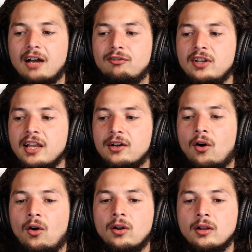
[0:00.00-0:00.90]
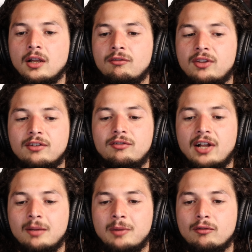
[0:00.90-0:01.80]
I feel like all of the
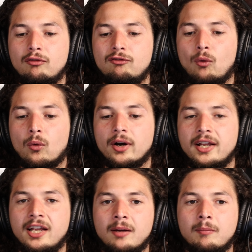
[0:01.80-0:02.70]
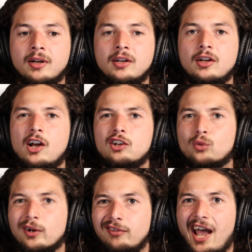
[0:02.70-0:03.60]
development for him
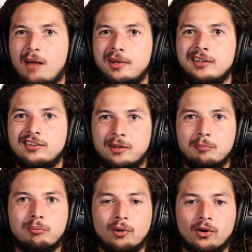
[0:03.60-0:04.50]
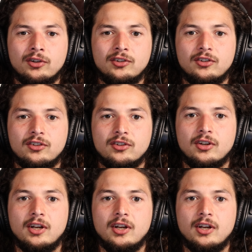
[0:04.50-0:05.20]
sort of happens in bursts.